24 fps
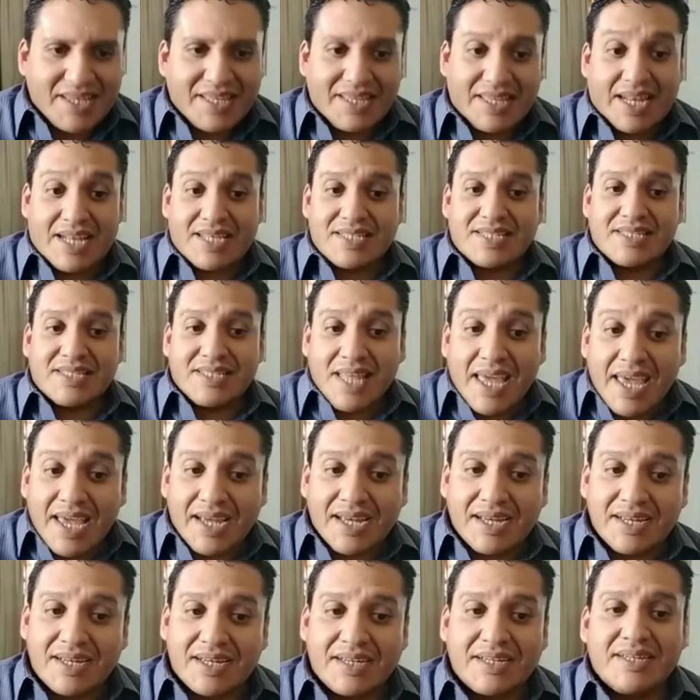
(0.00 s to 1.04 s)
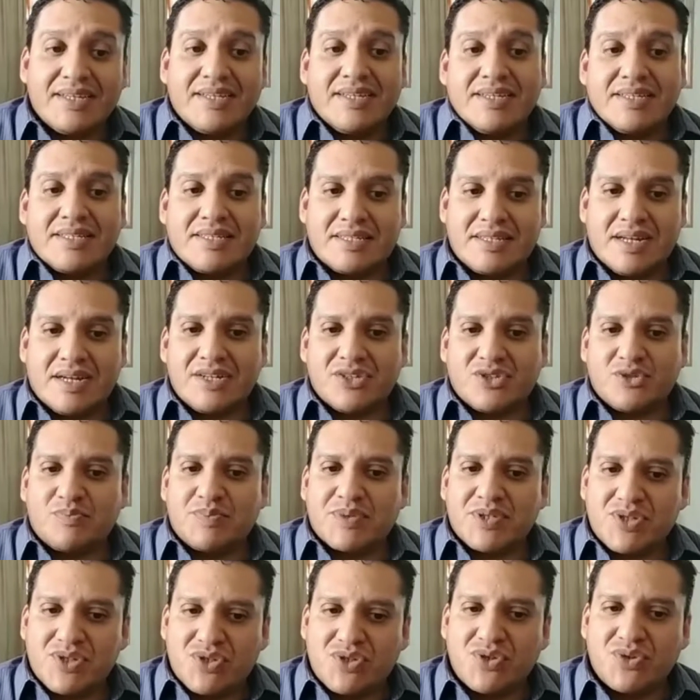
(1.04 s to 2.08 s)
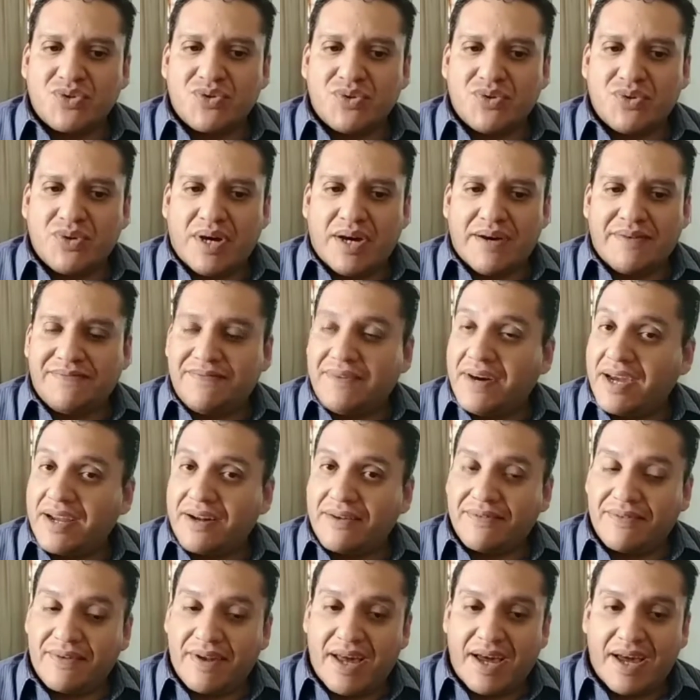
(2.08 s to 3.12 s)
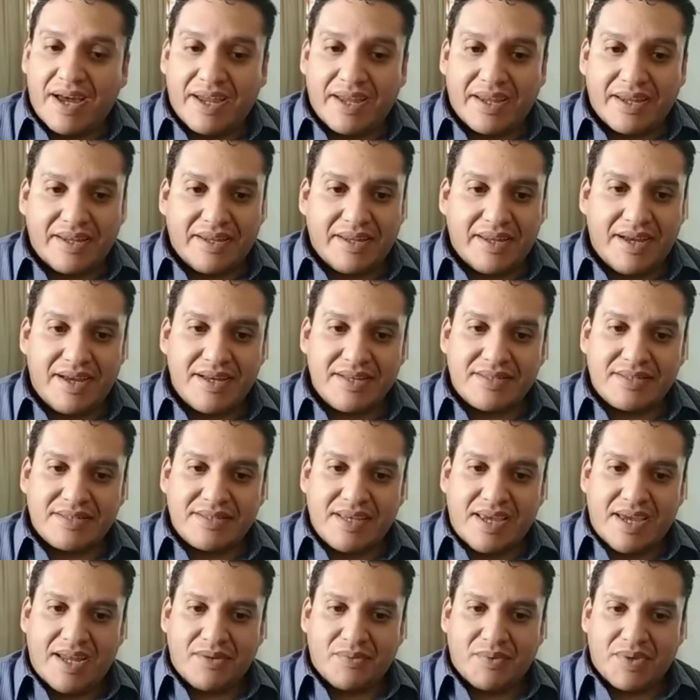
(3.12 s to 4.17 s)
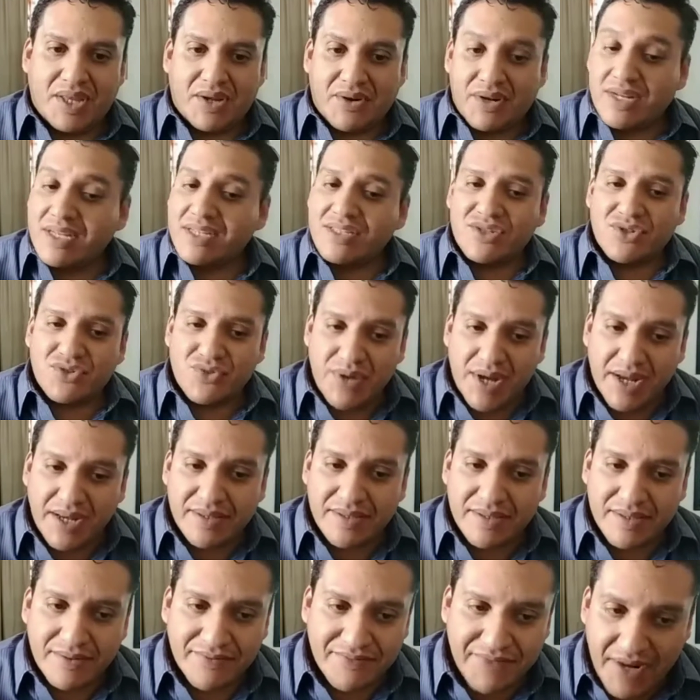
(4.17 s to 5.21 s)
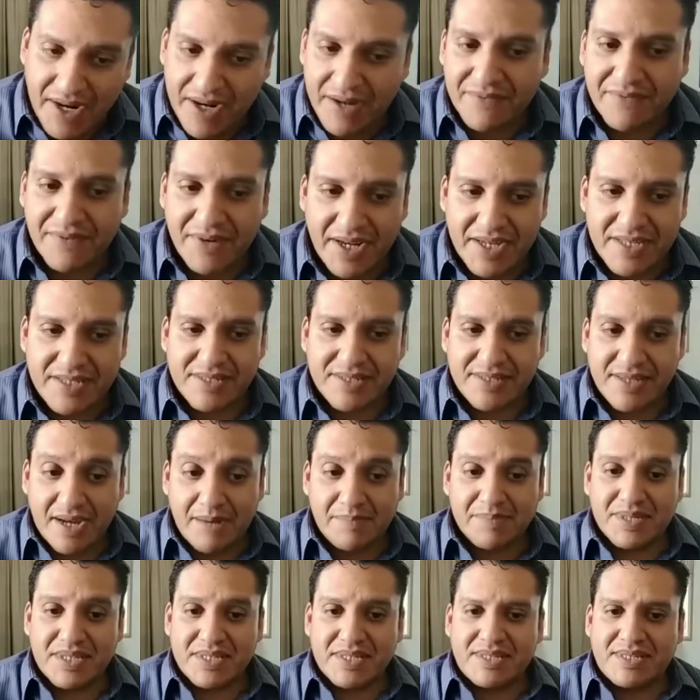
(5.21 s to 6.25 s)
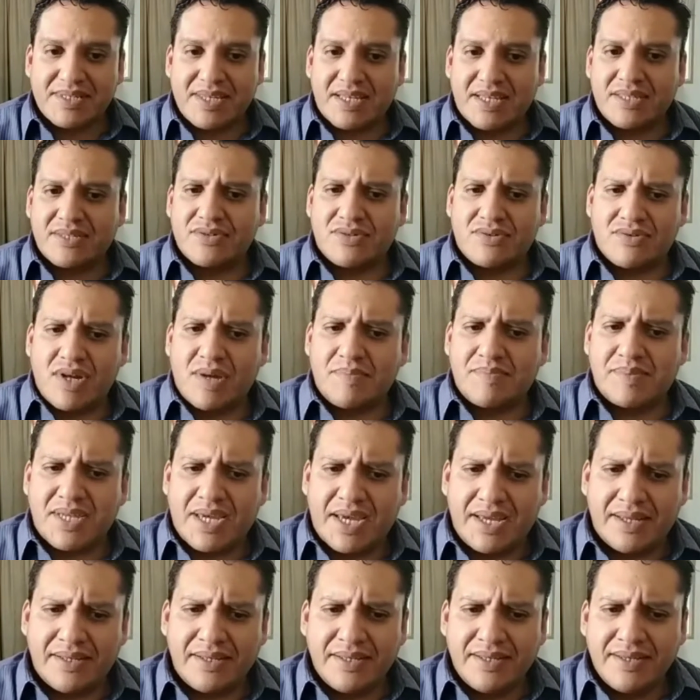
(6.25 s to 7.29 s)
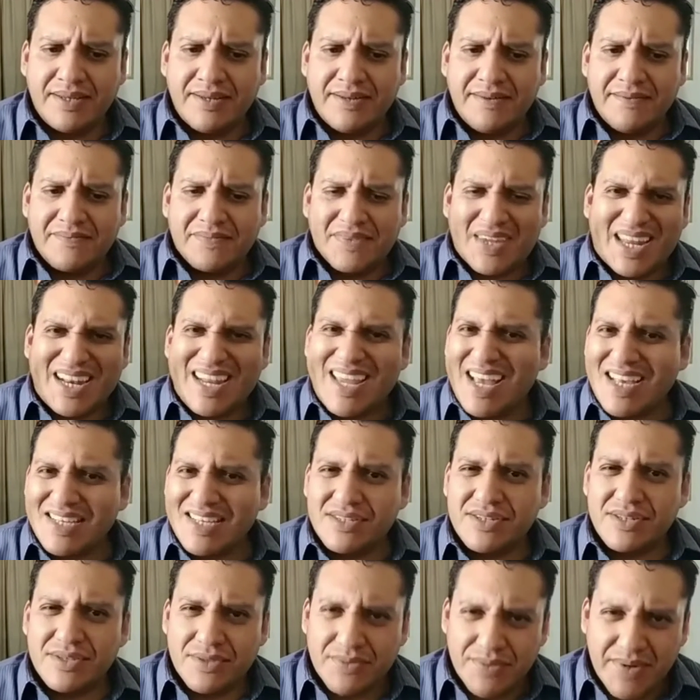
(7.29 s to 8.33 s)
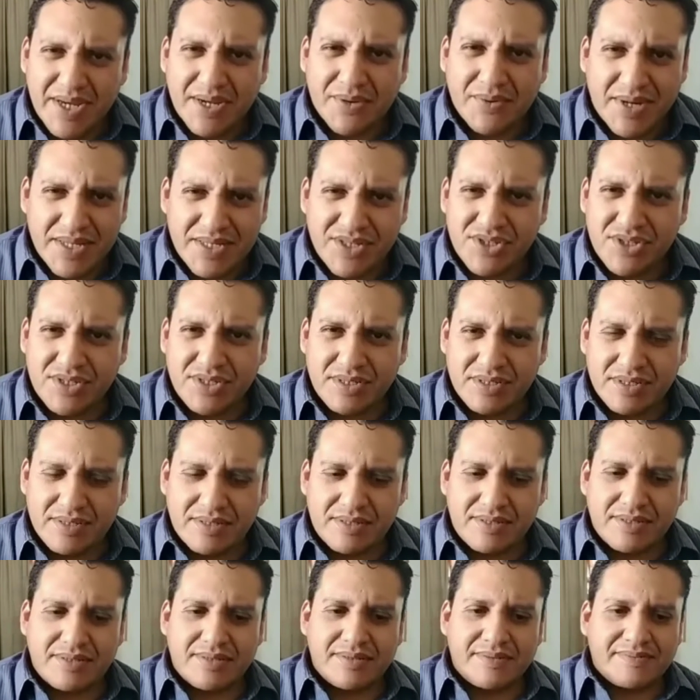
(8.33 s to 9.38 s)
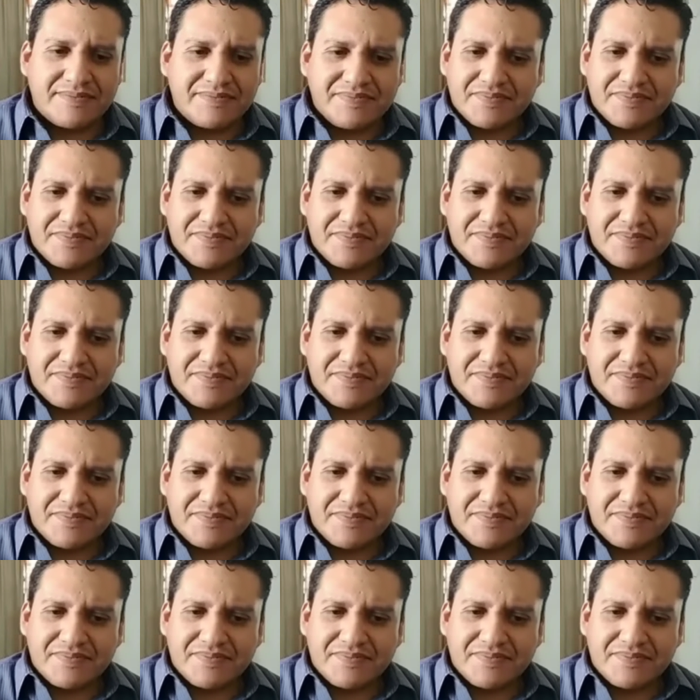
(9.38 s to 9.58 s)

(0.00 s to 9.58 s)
that a snake started to pursue a firefly. Yes, and without any strength, the firefly stopped and said to the reptile, "Can I ask you 3 questions?"